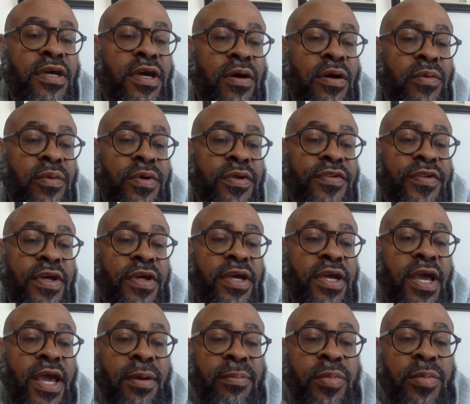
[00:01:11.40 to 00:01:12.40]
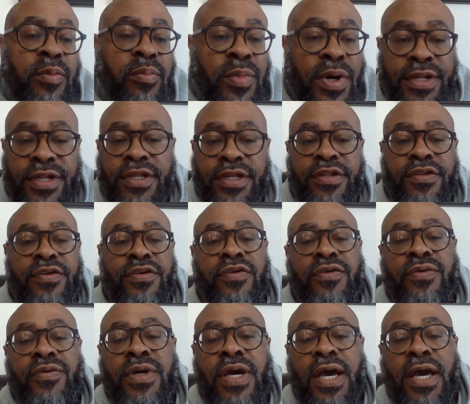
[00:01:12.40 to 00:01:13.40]
I want to say a happy Monday to
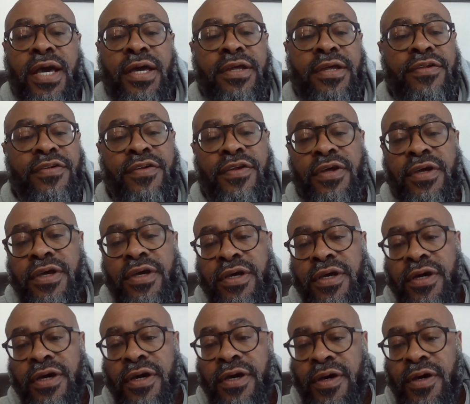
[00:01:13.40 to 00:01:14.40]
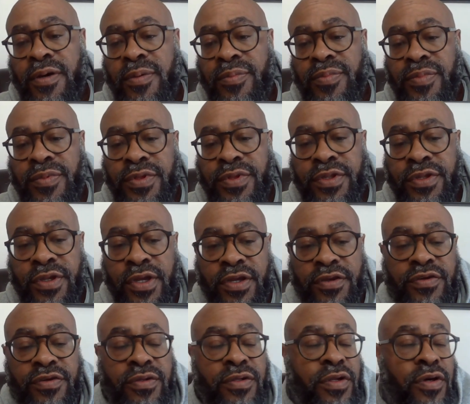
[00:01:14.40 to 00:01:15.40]
you guys. Um,
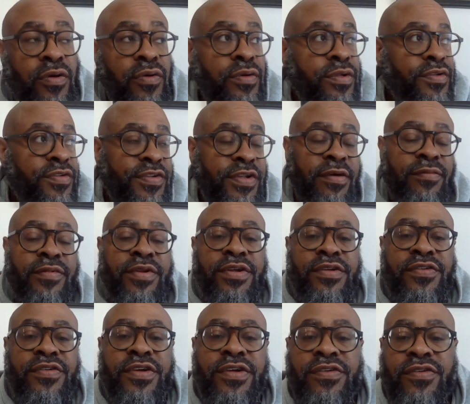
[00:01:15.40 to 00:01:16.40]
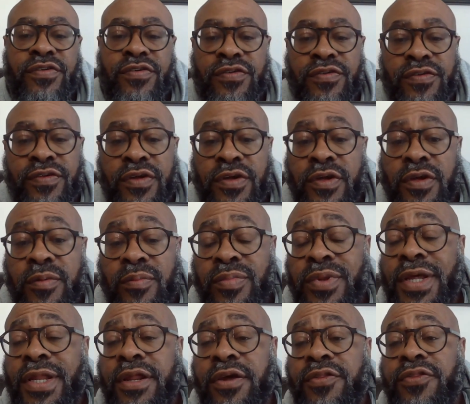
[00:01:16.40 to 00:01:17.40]
as you know, the 76ers
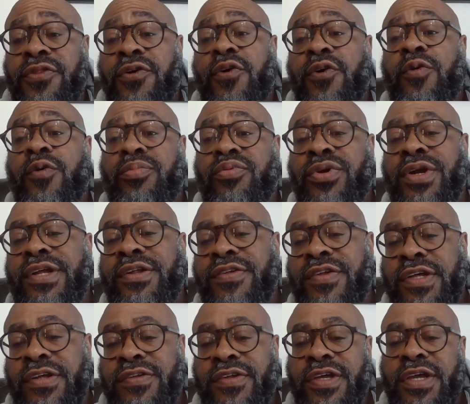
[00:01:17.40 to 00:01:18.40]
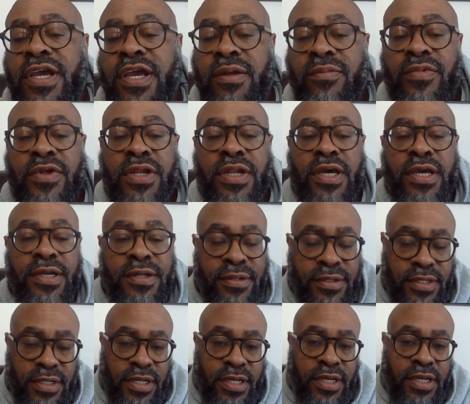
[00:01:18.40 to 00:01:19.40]
play their third preseason game tonight.
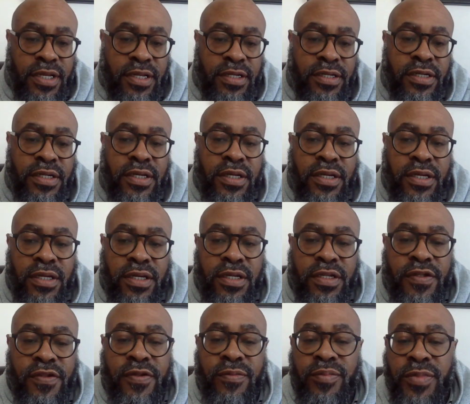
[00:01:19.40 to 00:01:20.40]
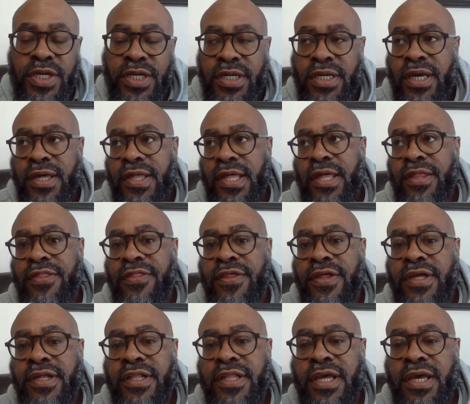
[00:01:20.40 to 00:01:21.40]
And to me, I, I
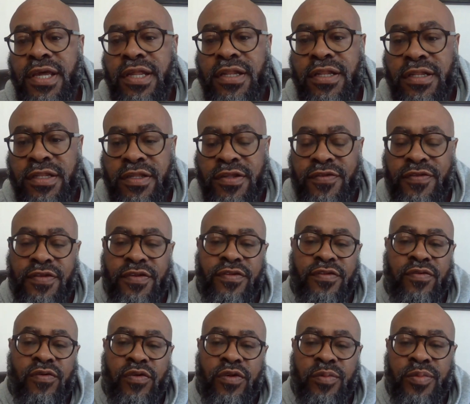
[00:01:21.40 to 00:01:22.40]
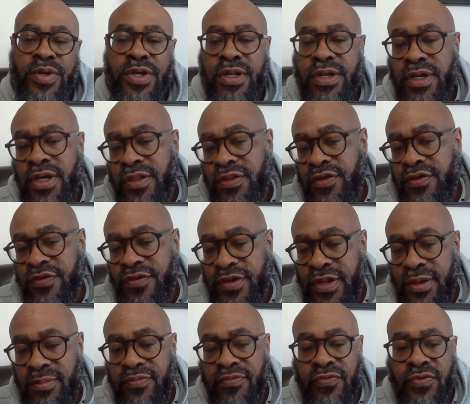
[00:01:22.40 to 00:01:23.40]
think that this is going to be another
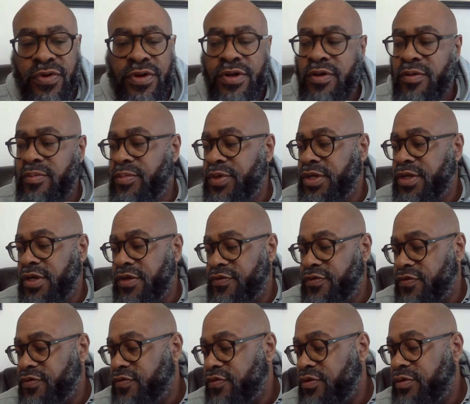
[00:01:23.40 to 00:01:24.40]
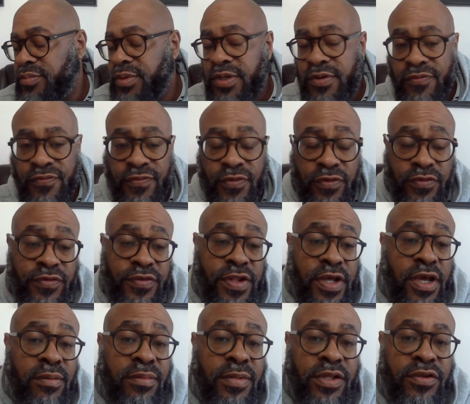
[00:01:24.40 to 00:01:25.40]
step for them because it's going to be the first
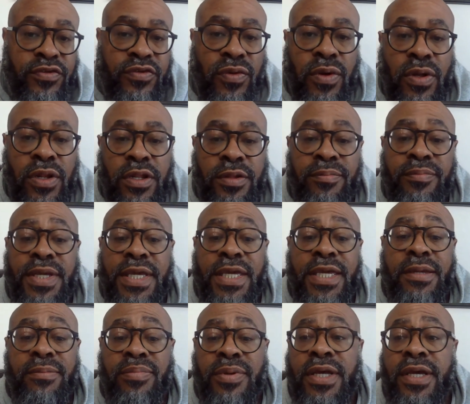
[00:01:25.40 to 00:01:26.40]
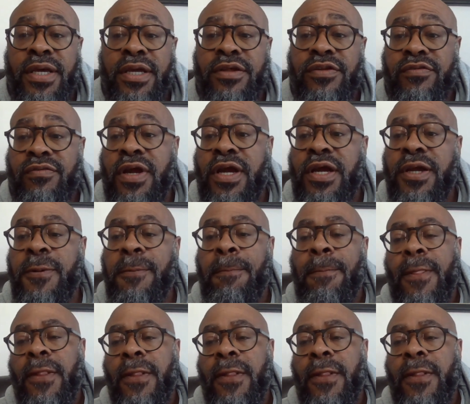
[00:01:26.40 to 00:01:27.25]
time that Joel Embiid plays, right?